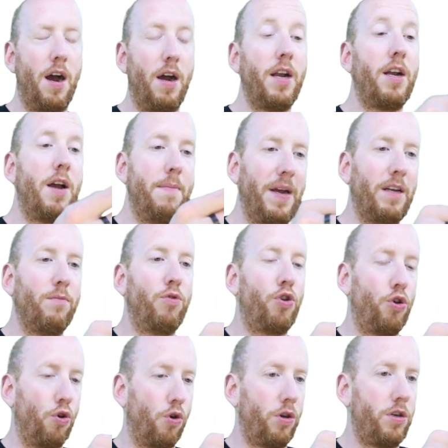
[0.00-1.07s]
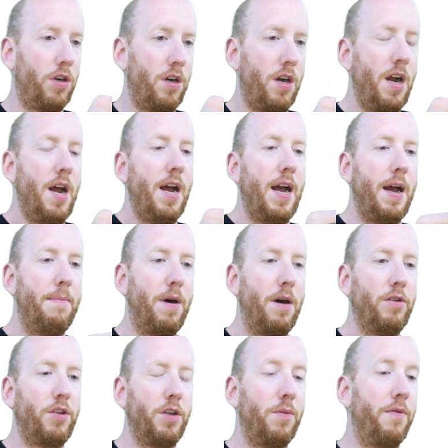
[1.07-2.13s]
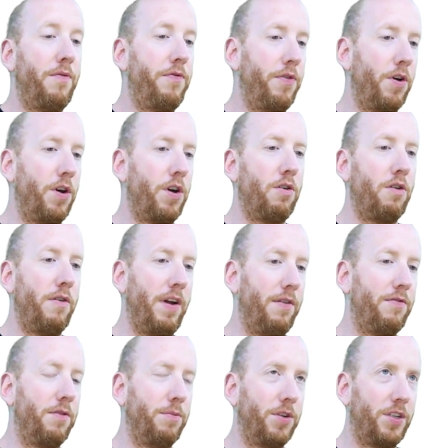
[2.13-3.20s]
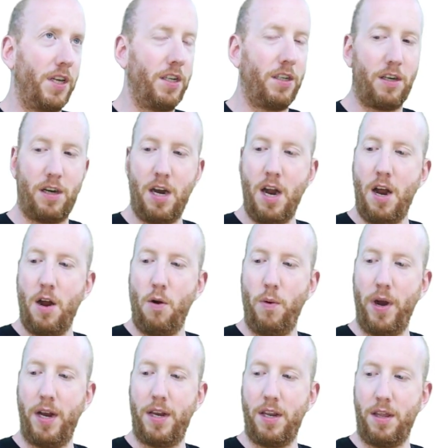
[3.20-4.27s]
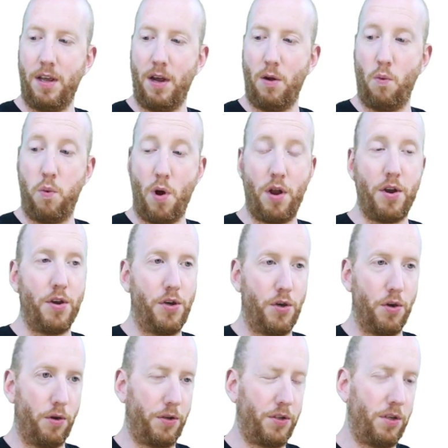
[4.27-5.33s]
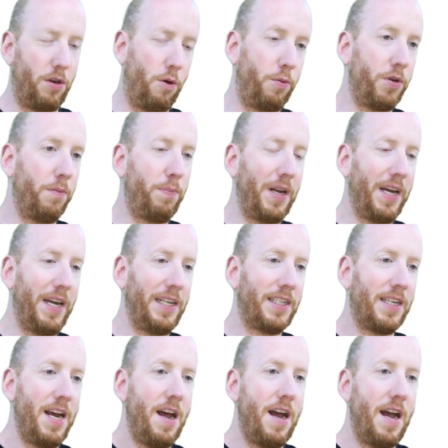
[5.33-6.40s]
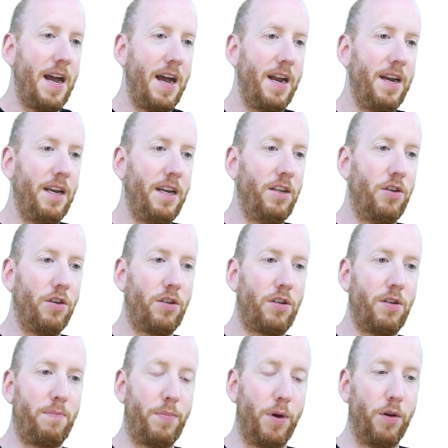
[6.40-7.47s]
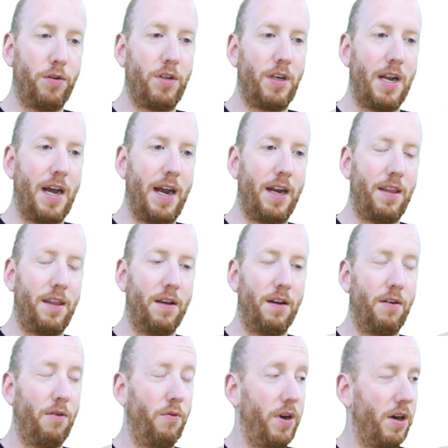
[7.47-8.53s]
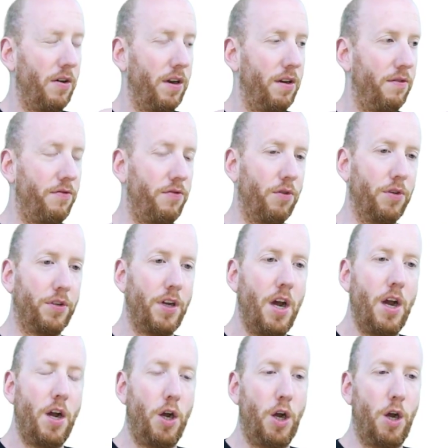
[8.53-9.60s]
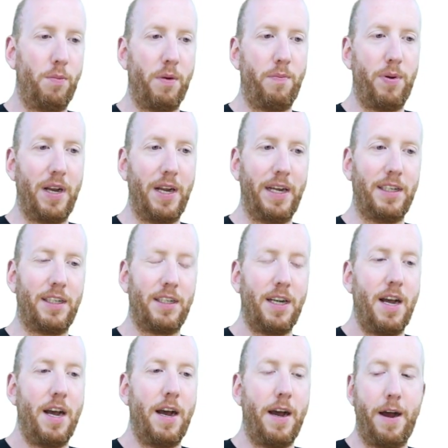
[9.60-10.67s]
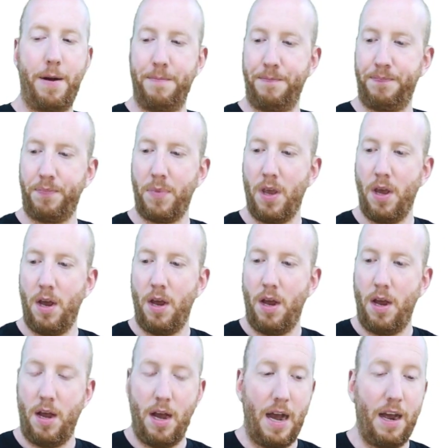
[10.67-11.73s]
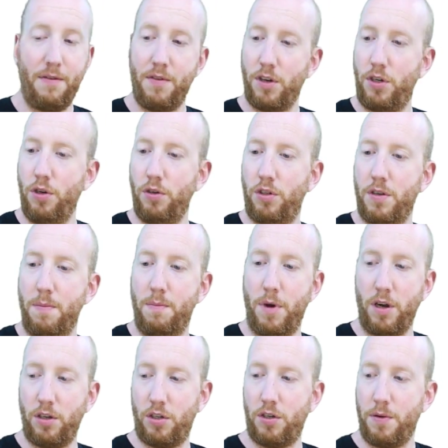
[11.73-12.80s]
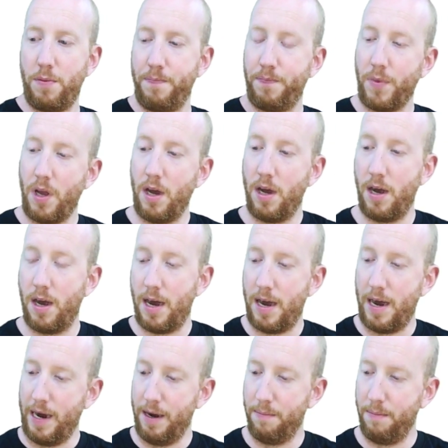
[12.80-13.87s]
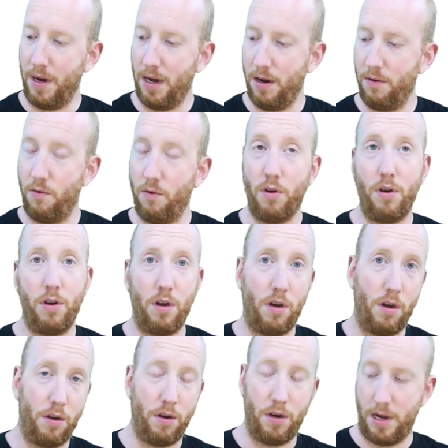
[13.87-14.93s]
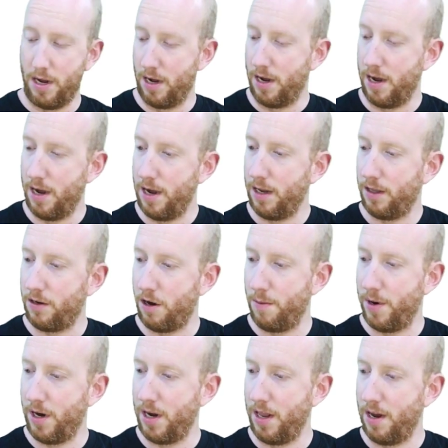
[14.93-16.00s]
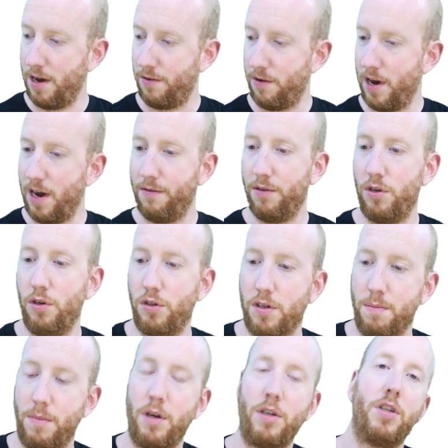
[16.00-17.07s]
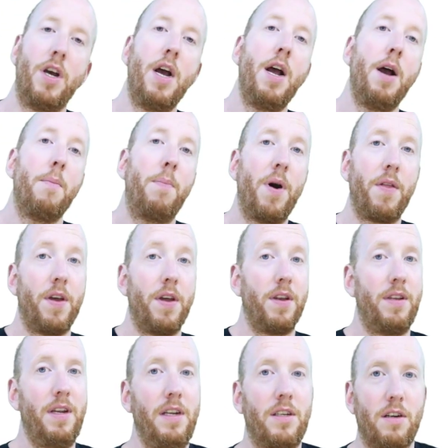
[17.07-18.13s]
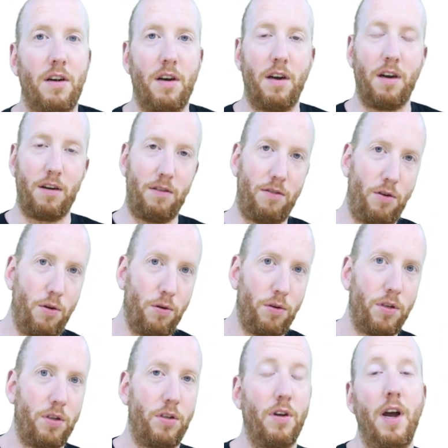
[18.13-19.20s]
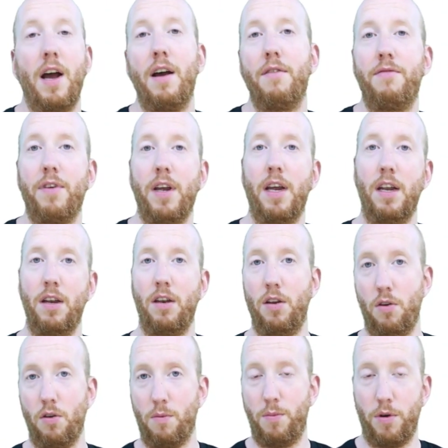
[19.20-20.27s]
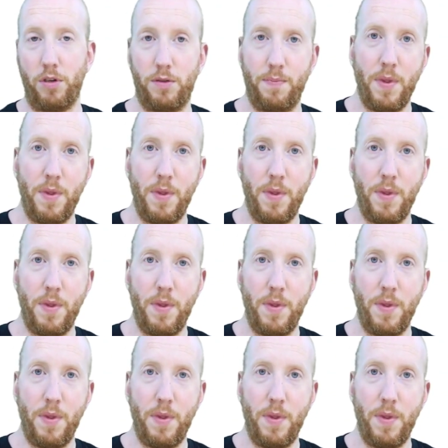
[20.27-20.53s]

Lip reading: You can make them shorter and mounting them further away from the center with the one dot option plates, and he just posted like the rear and the front upper plates. I've not used them much. I mainly run on tarmac, and therefore I haven't used them much, but these are good to have in your box.